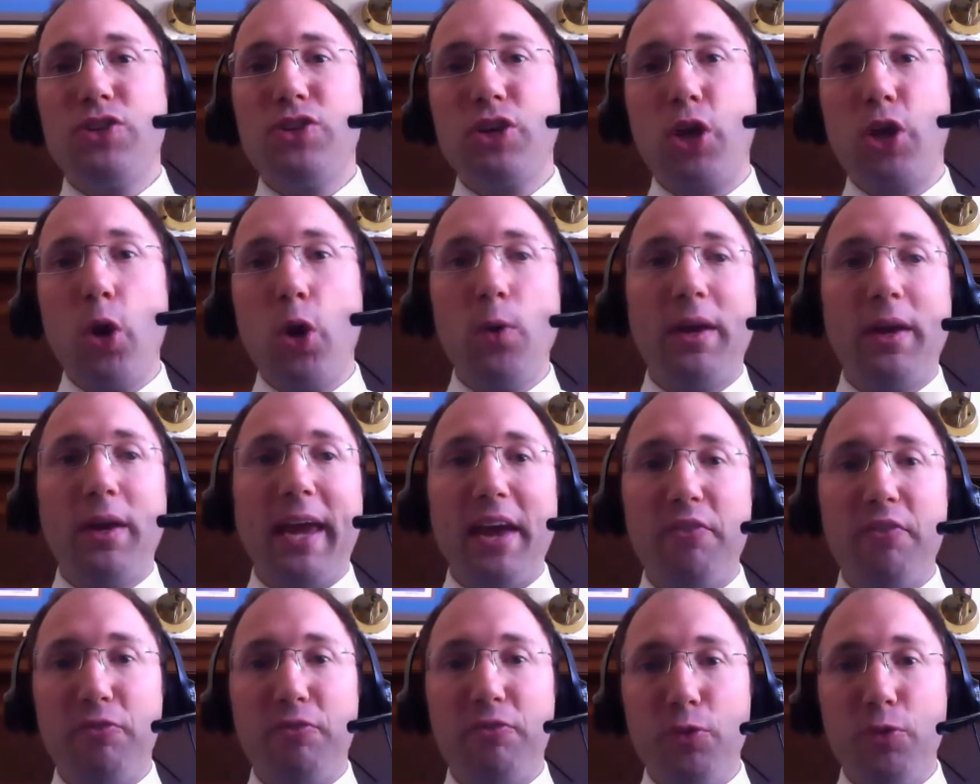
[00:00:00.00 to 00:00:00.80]
go
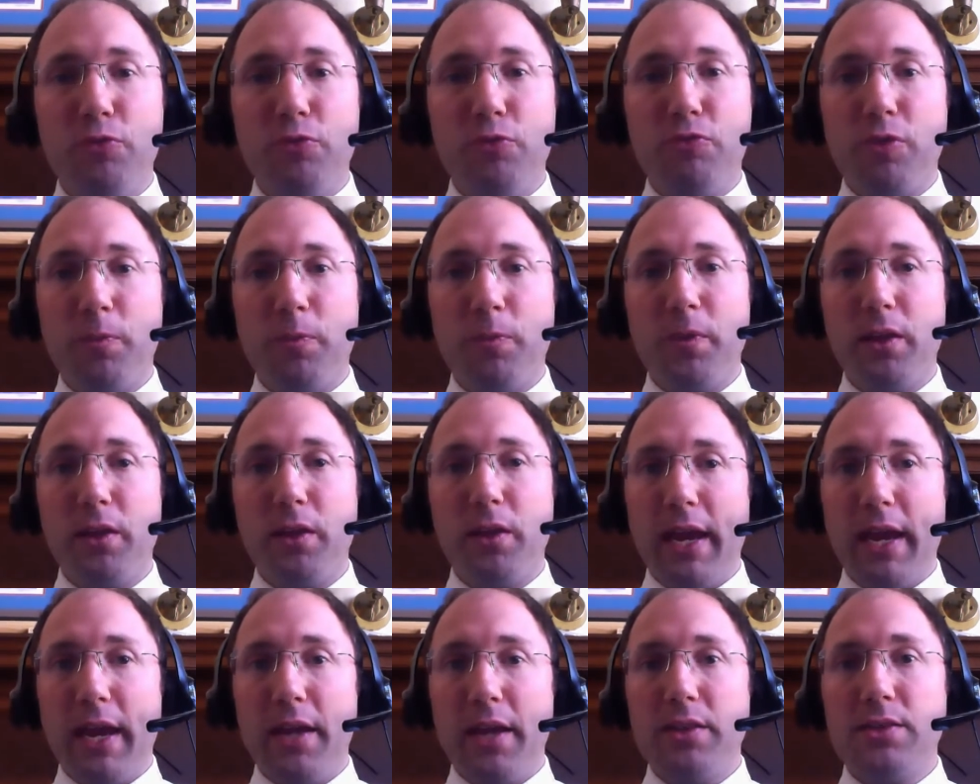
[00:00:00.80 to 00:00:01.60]
get food from the
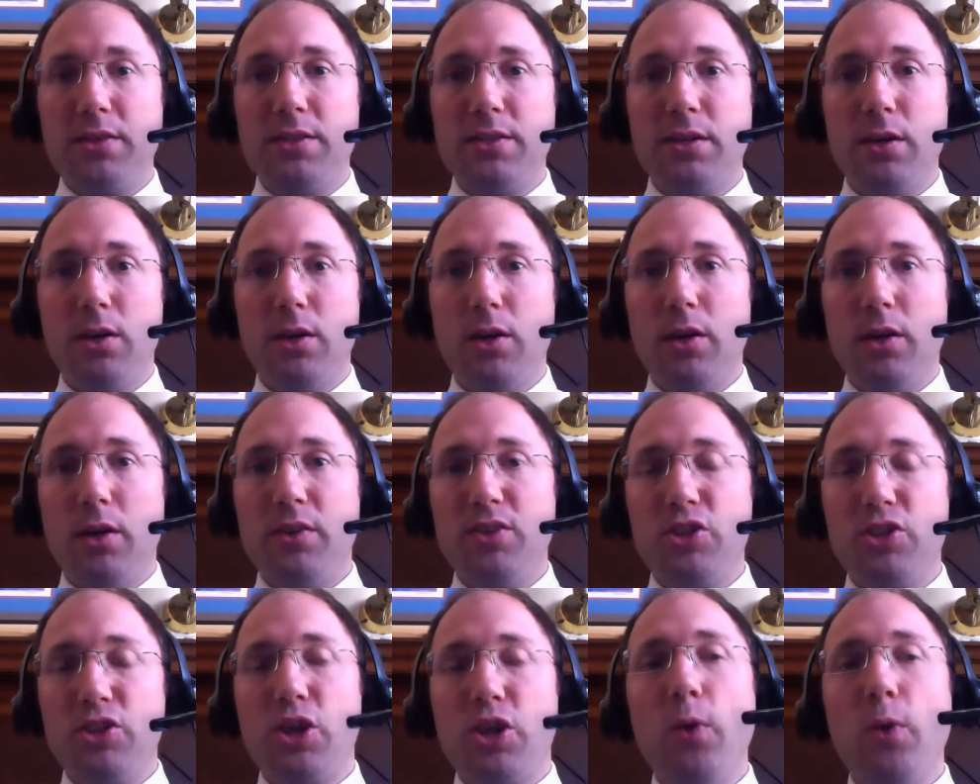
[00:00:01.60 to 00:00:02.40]
land,
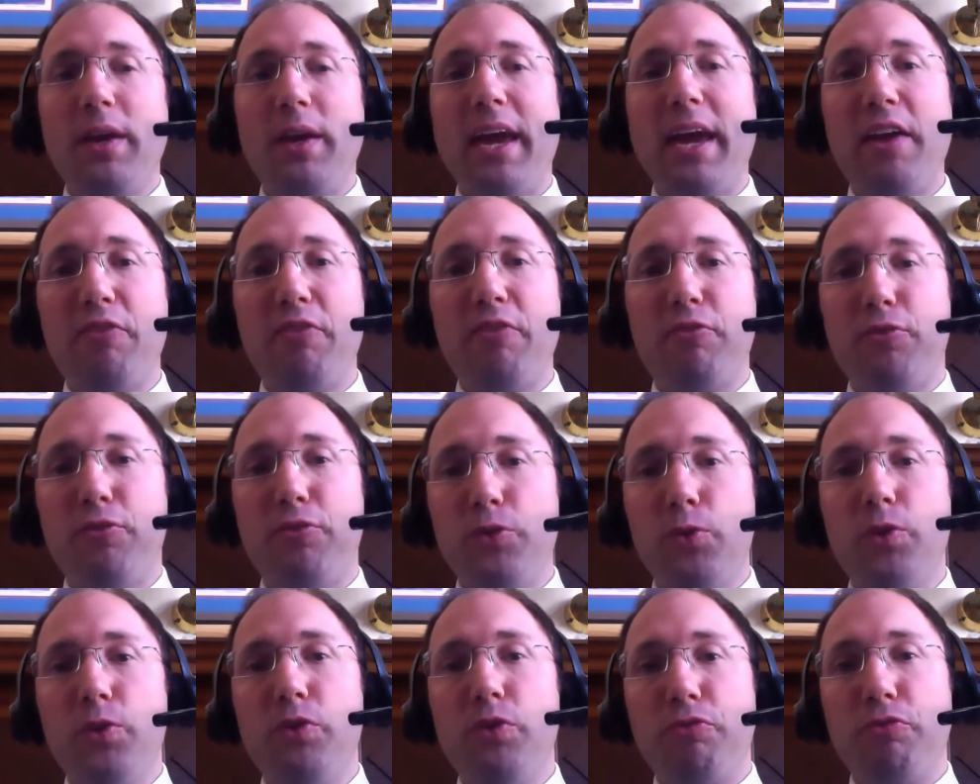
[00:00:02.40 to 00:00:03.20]
to go get
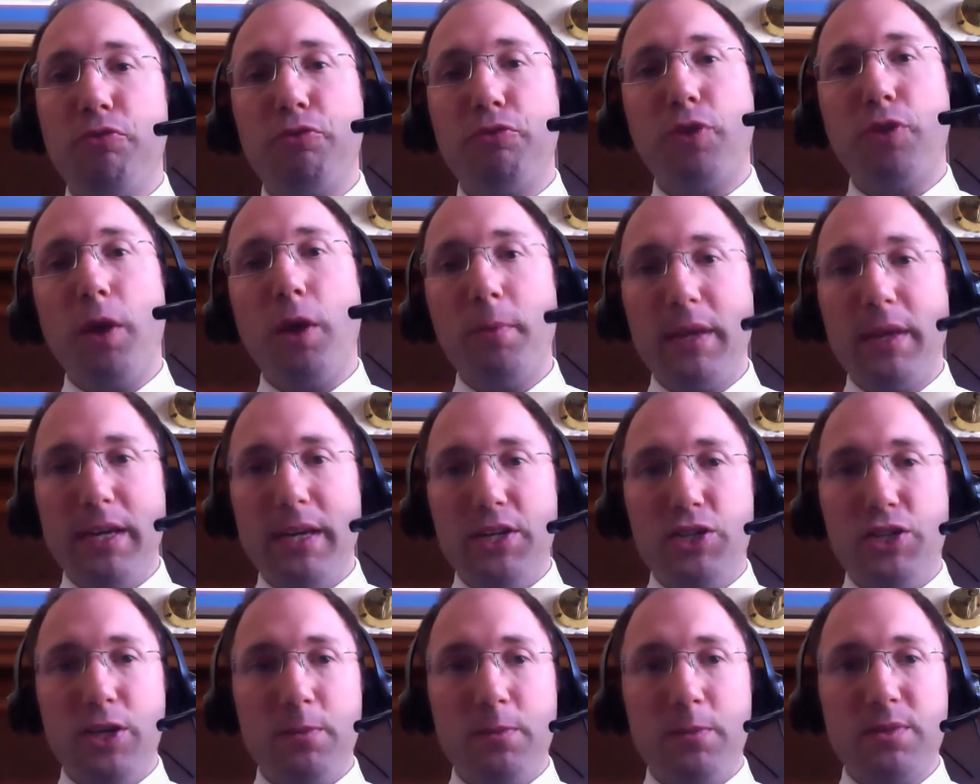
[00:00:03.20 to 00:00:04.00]
food from
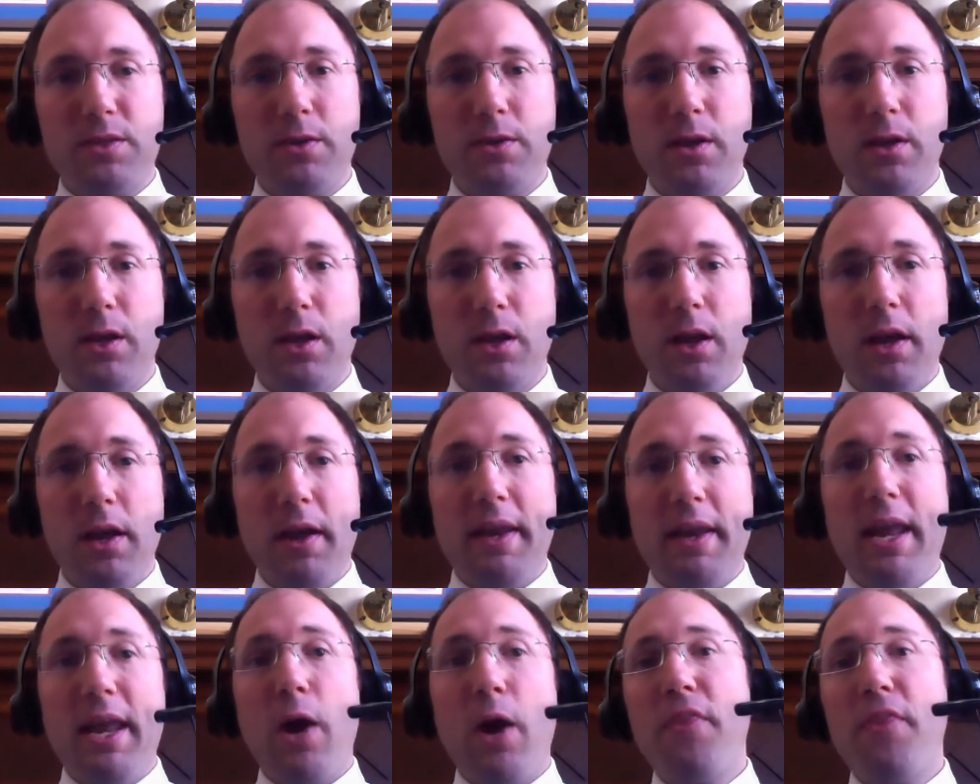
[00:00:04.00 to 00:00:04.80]
Egypt.
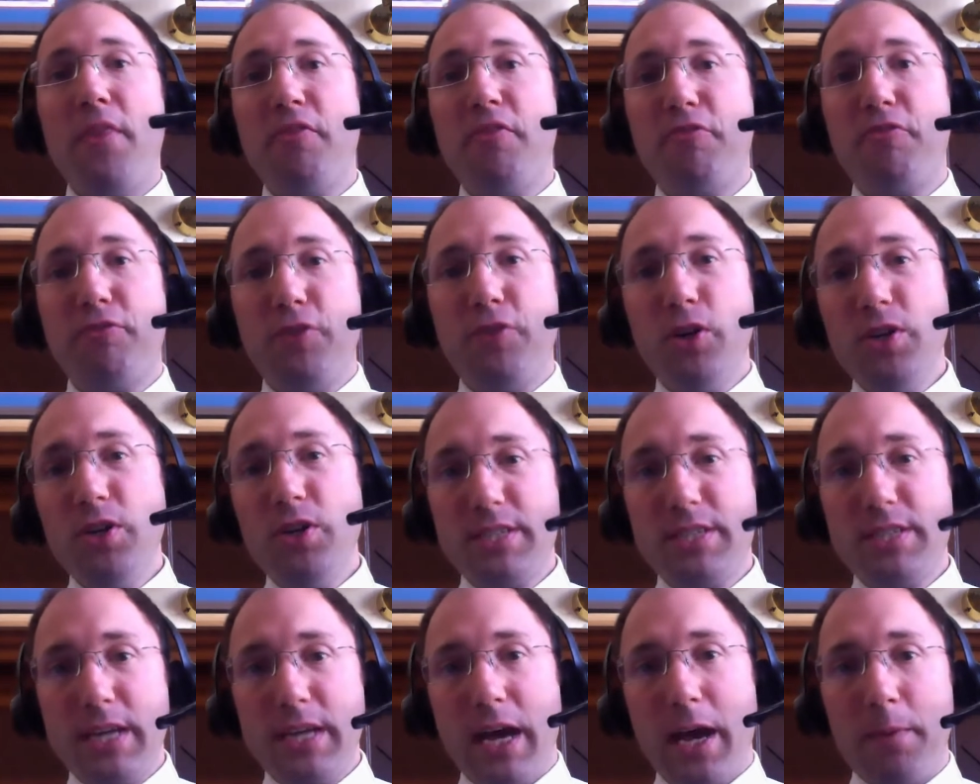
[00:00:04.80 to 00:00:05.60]
Now, in the
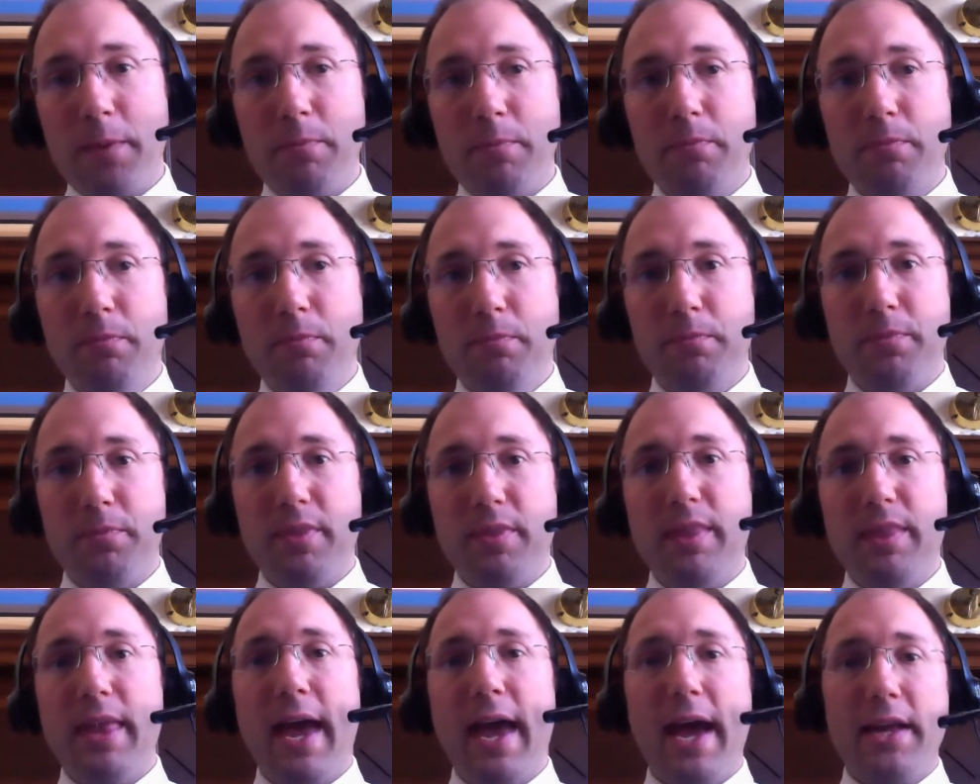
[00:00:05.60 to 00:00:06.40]
first time
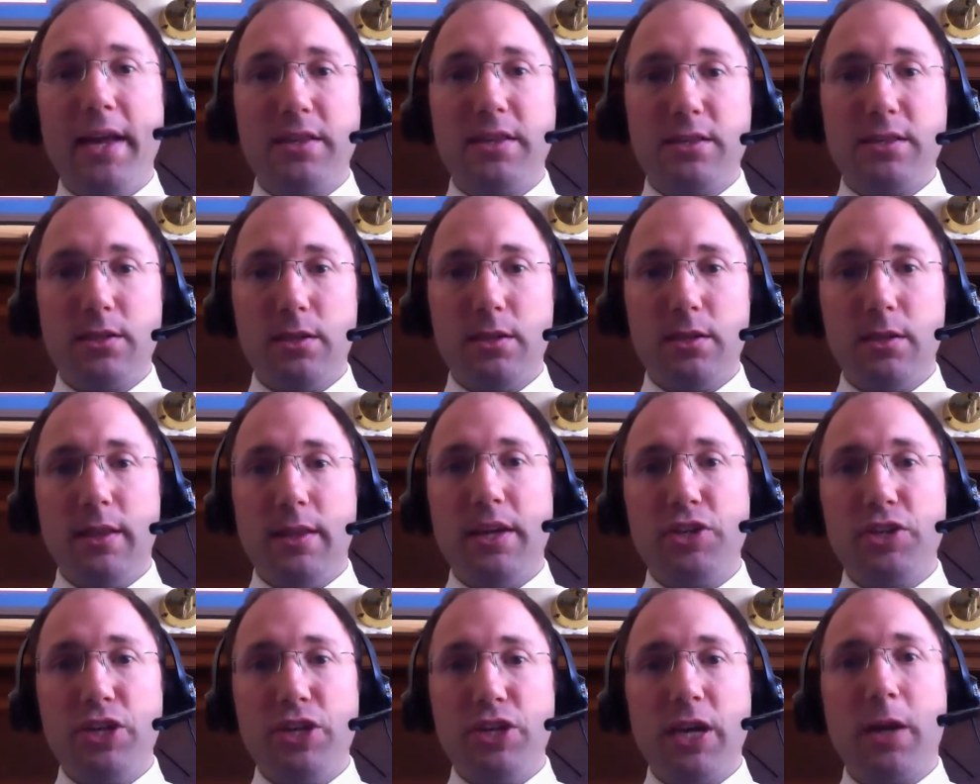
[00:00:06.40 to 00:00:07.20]
that
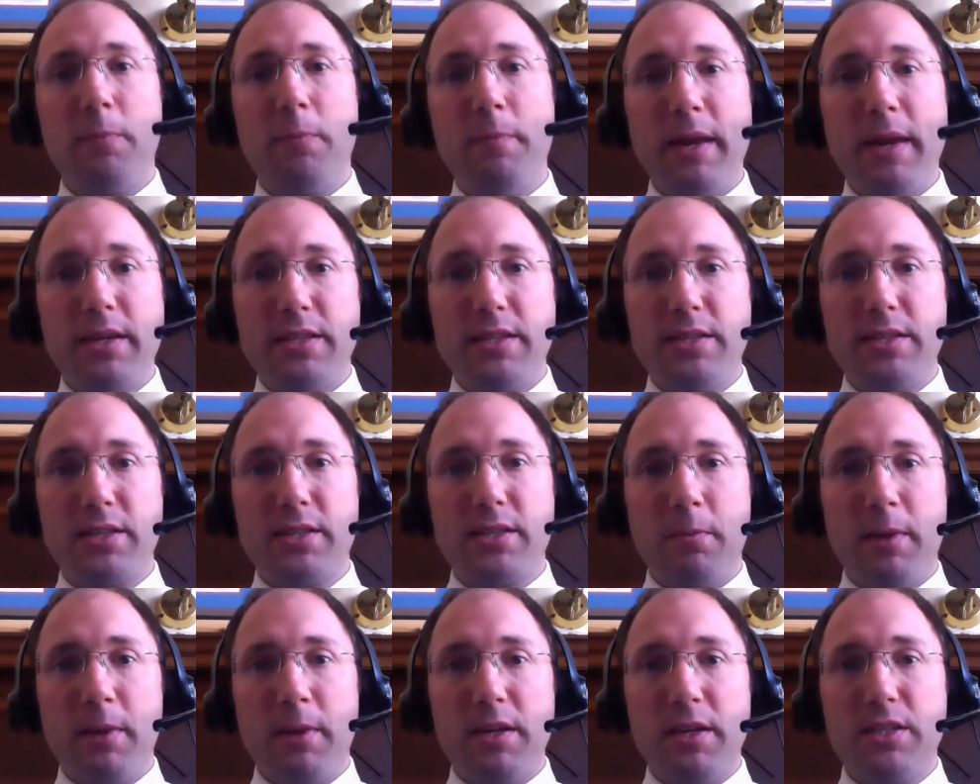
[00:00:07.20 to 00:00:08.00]
that Jacob makes this
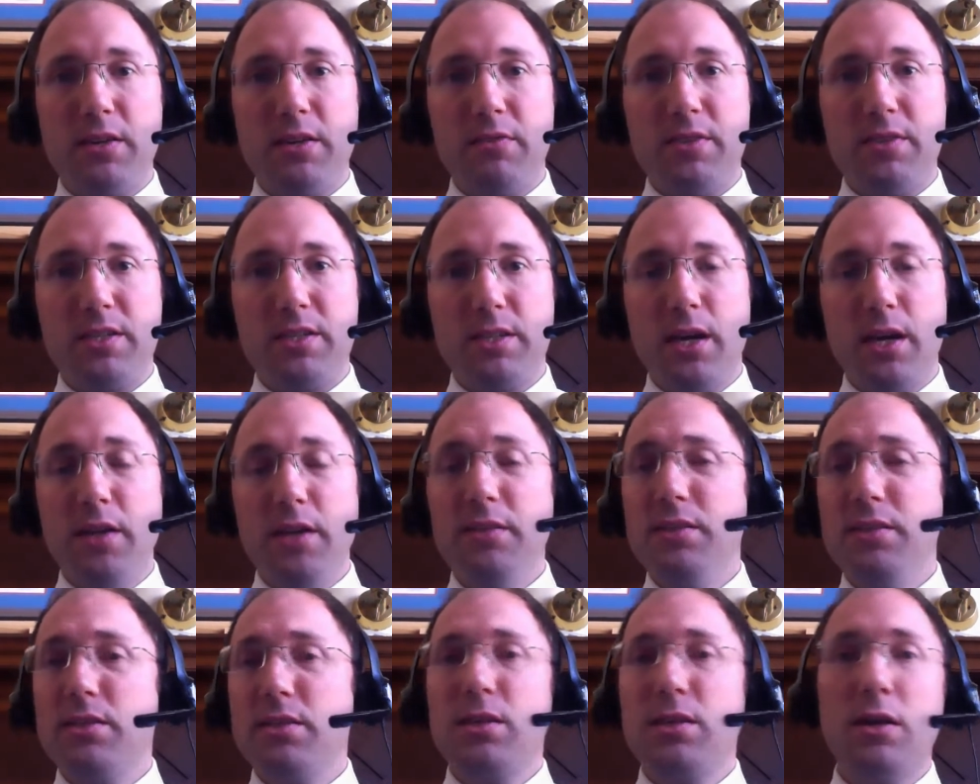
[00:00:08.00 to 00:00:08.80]
command to his
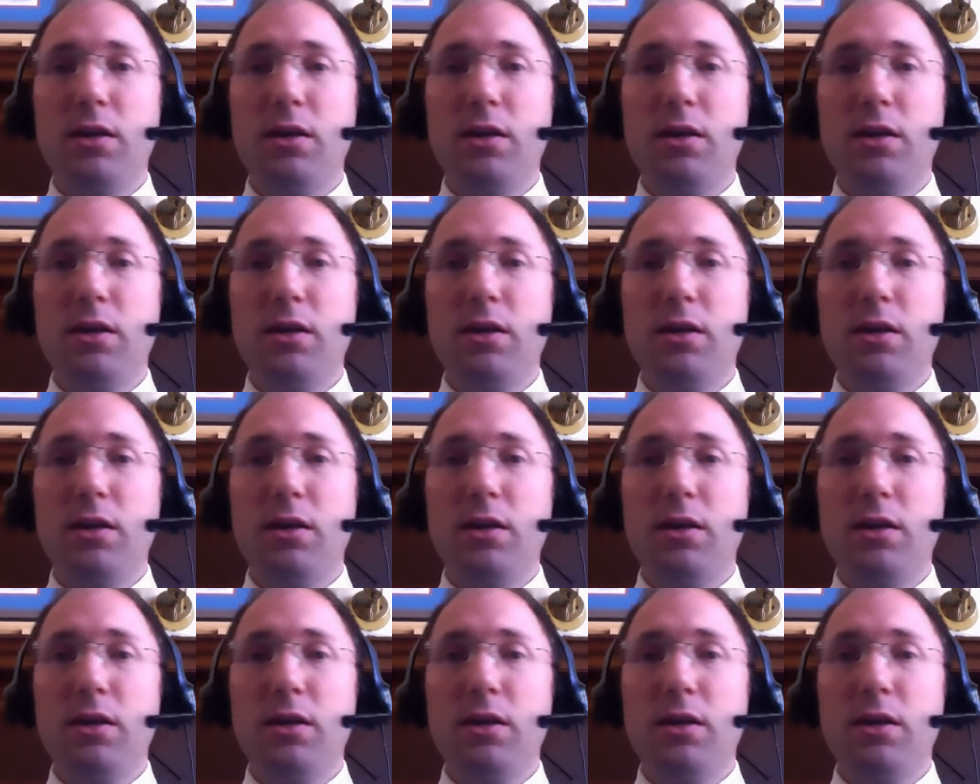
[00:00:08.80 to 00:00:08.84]
sons,